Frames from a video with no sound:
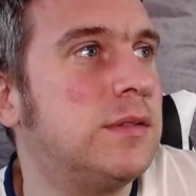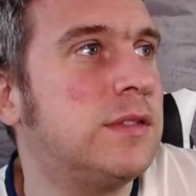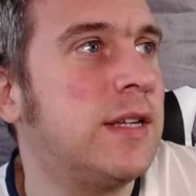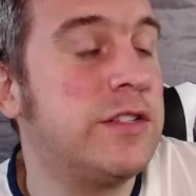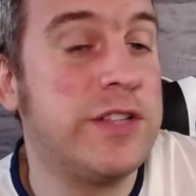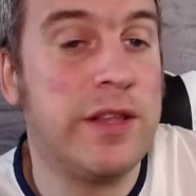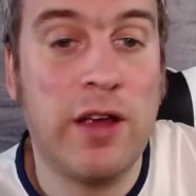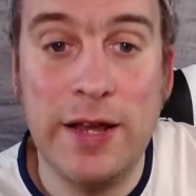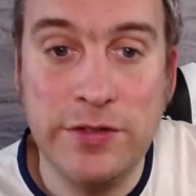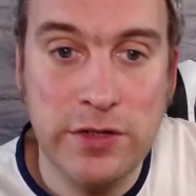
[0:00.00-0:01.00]

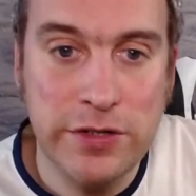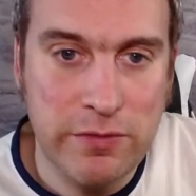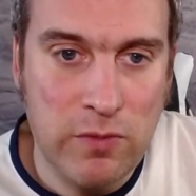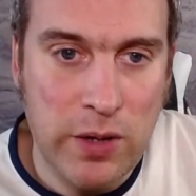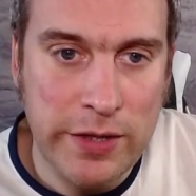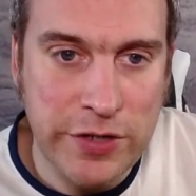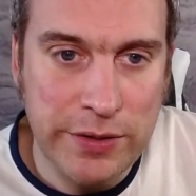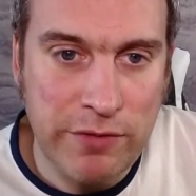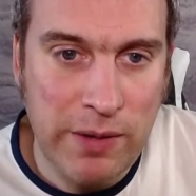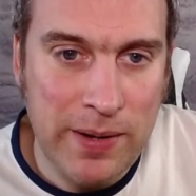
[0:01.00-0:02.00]
Okay, so just while they're showing the
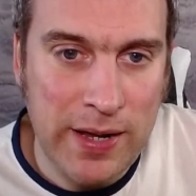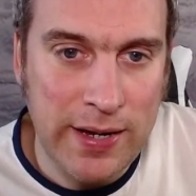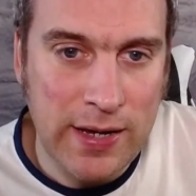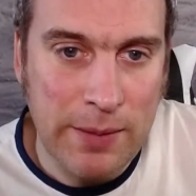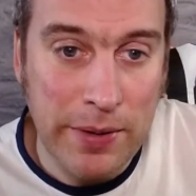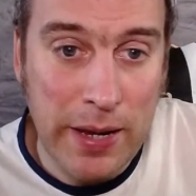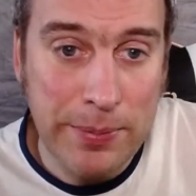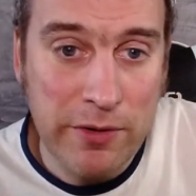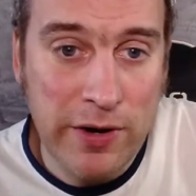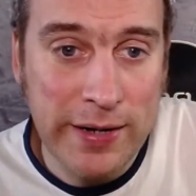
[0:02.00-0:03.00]
replay, I'm keeping
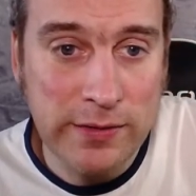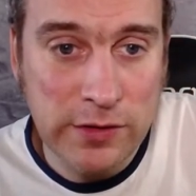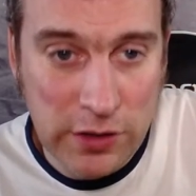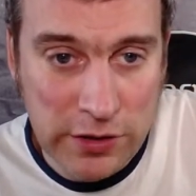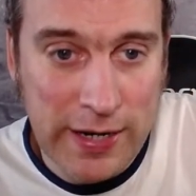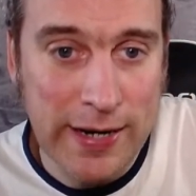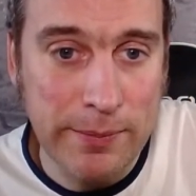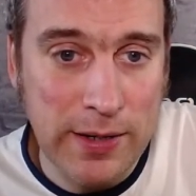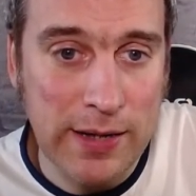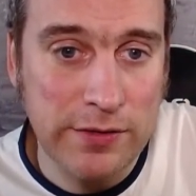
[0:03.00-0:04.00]
all right. Good, Kane. I'm
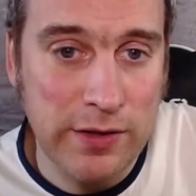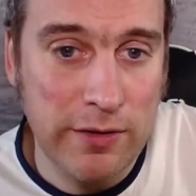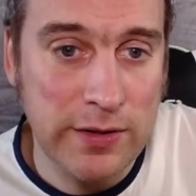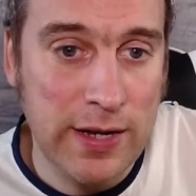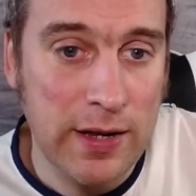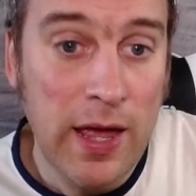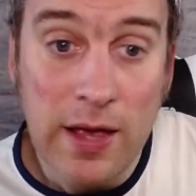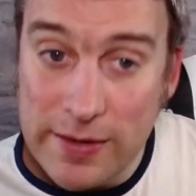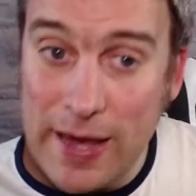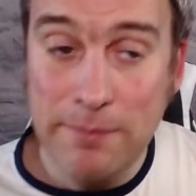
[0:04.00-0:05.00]
glad to hear it.
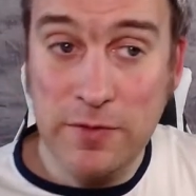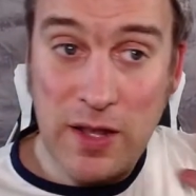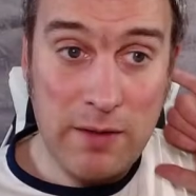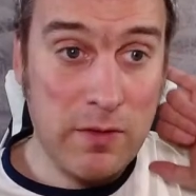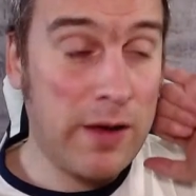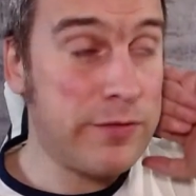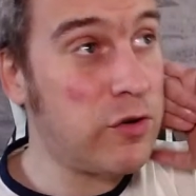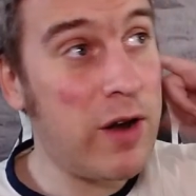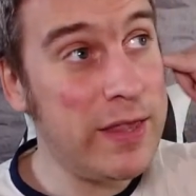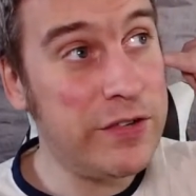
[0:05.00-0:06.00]
Yeah. Life's all
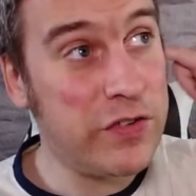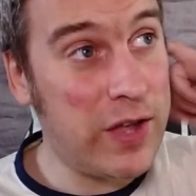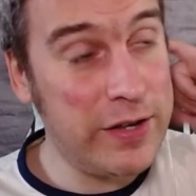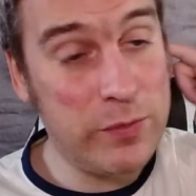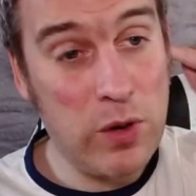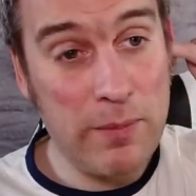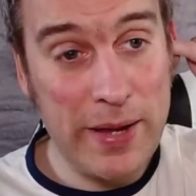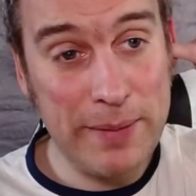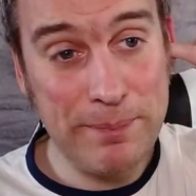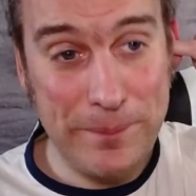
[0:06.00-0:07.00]
right this side as well,
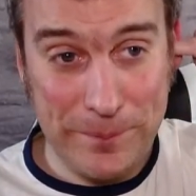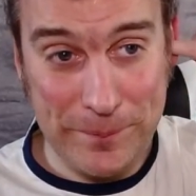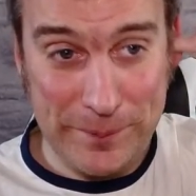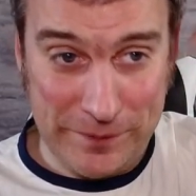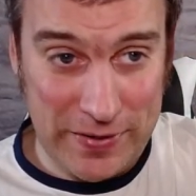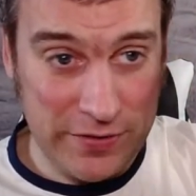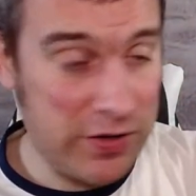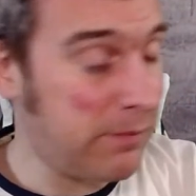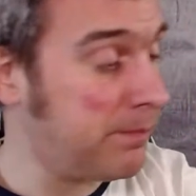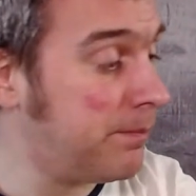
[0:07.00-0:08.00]
mate. Things
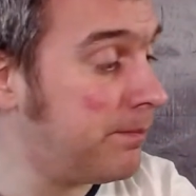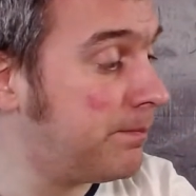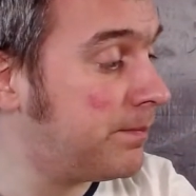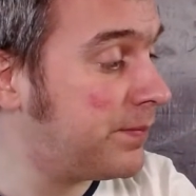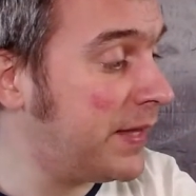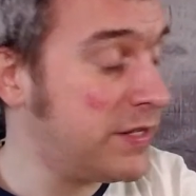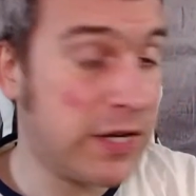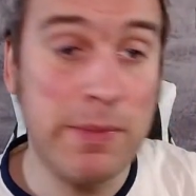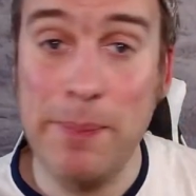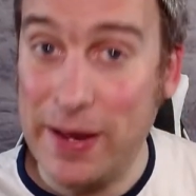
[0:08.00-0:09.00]
can
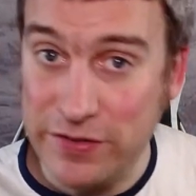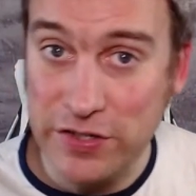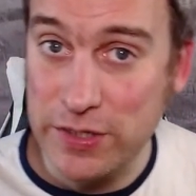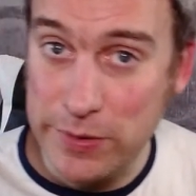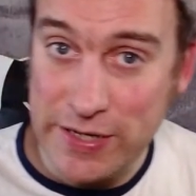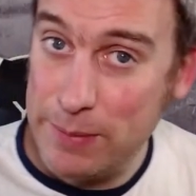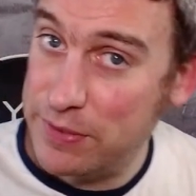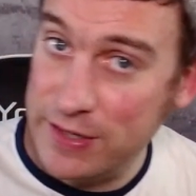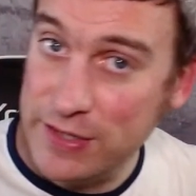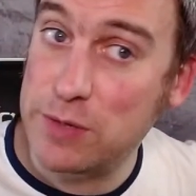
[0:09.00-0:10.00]
be better, shall we say, but things could be